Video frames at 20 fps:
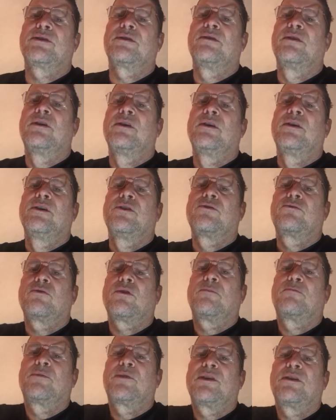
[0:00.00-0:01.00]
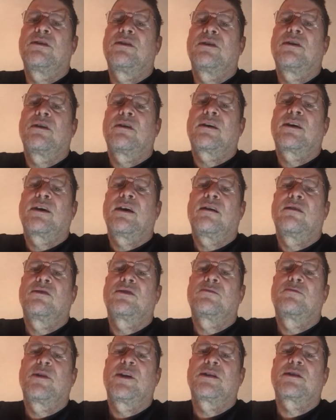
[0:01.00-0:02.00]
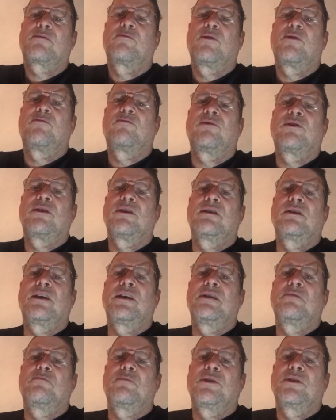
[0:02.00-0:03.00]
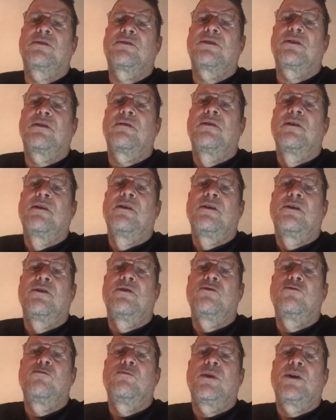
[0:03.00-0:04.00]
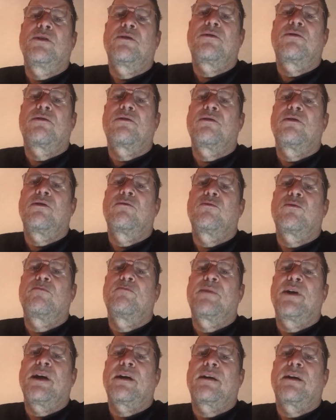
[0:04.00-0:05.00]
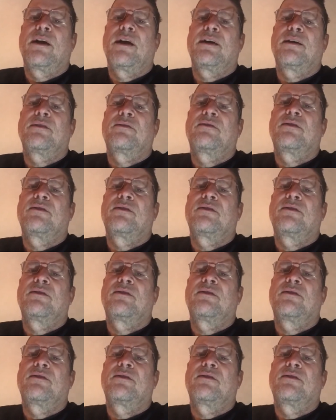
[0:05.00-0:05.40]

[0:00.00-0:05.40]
and dropped the college basketball play late. But new month, we're back at it